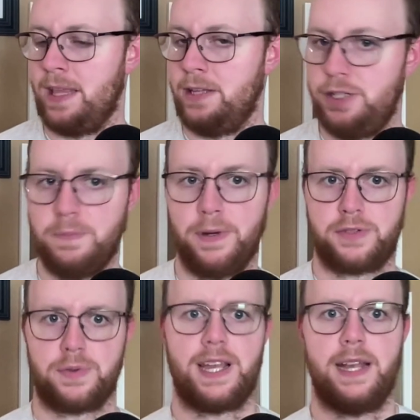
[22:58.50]
2
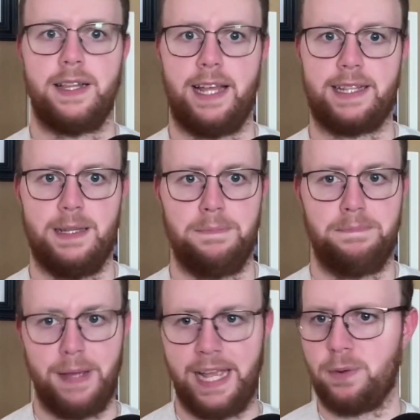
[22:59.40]
books were kind of like the
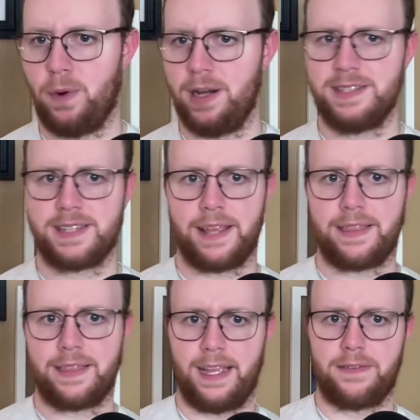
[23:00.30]
big ones, I
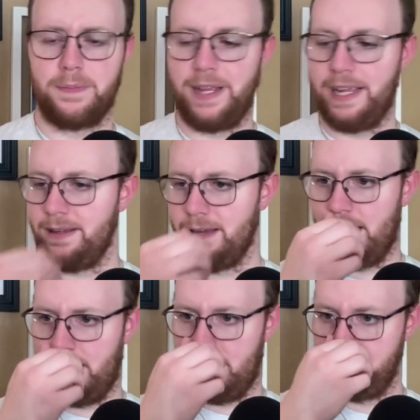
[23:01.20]
think, for me.
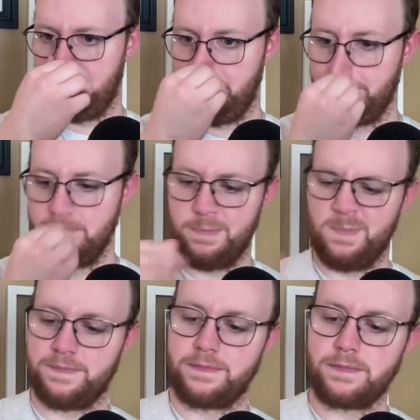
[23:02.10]
So
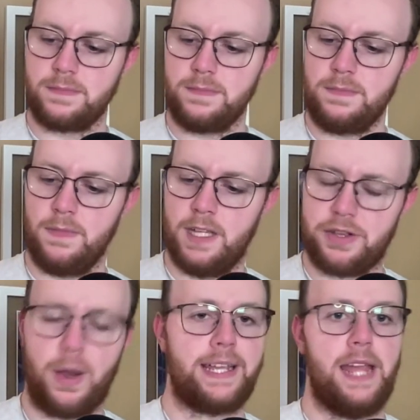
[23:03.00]

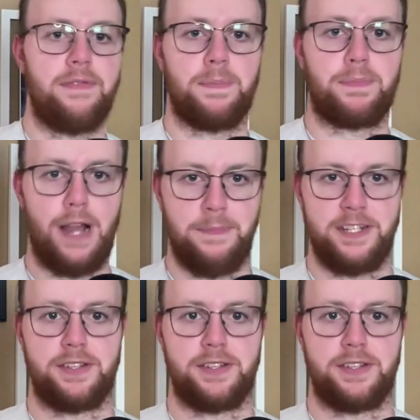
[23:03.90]
I gave the premise